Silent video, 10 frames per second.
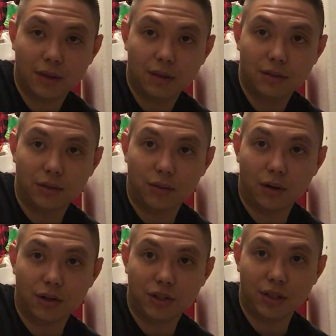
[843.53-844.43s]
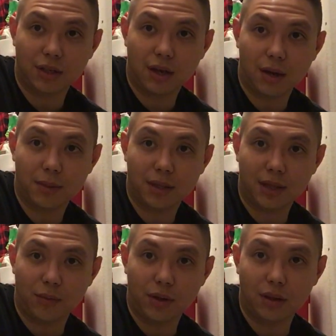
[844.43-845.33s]
So Archie the comic,
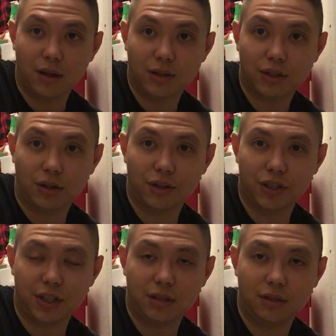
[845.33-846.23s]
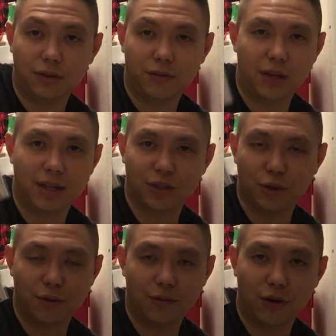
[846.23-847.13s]
they relaunched Archie. So if you guys
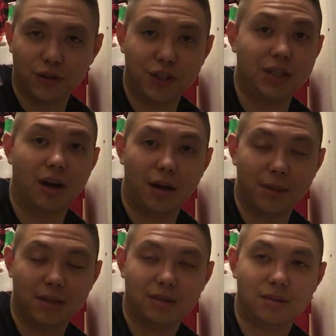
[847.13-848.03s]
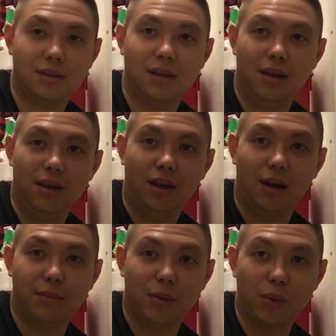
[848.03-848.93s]
know of Archie comics,
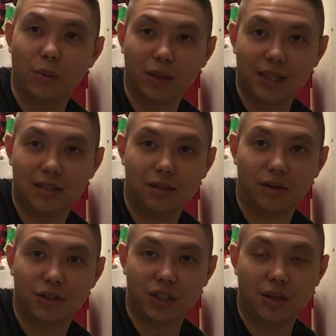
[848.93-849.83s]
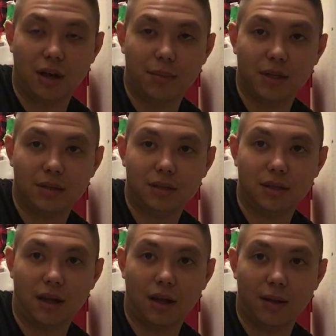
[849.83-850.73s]
they re-released Archie comics
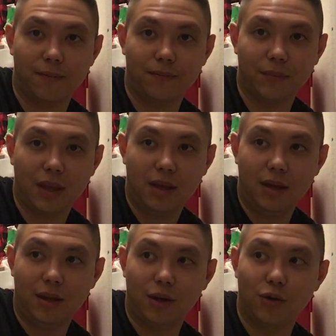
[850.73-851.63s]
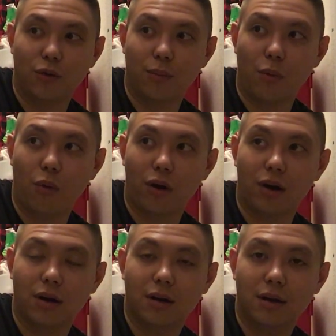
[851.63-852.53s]
in a newer,
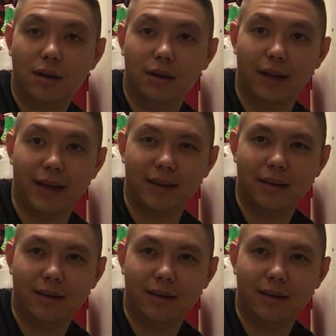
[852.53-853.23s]
more like